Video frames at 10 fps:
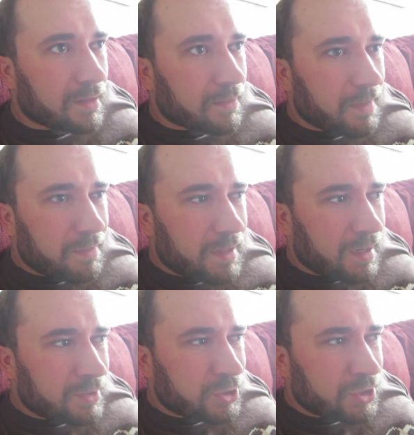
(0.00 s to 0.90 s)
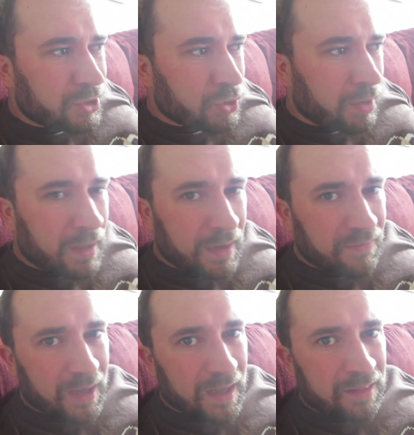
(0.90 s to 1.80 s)
sometimes you gotta just enjoy
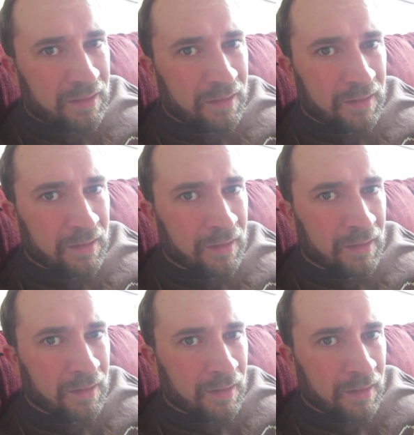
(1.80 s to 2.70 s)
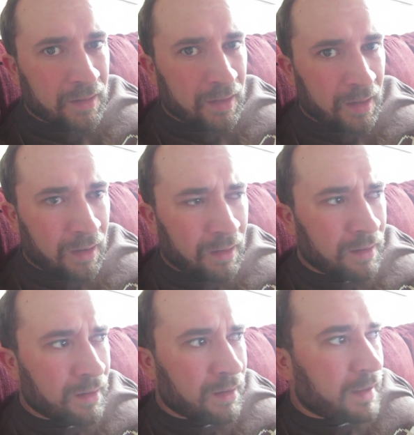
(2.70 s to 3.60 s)
life, guys. You know?
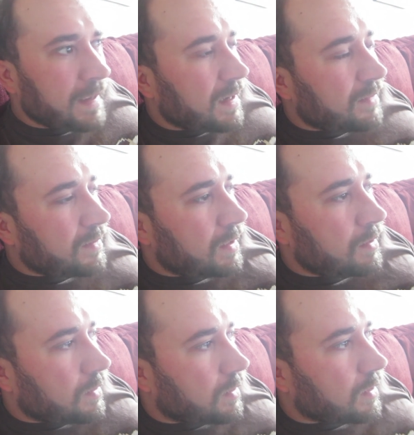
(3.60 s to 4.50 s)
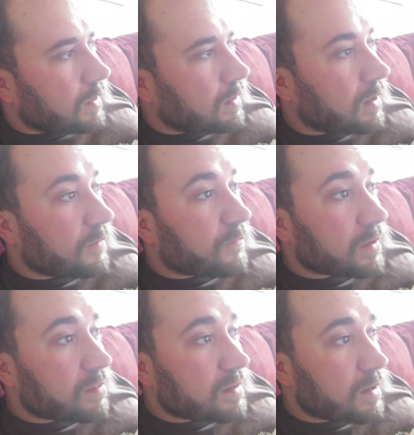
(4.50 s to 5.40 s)
And then our
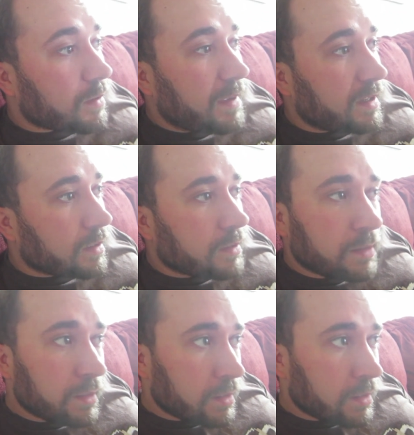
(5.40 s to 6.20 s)
friend Sarah Penna,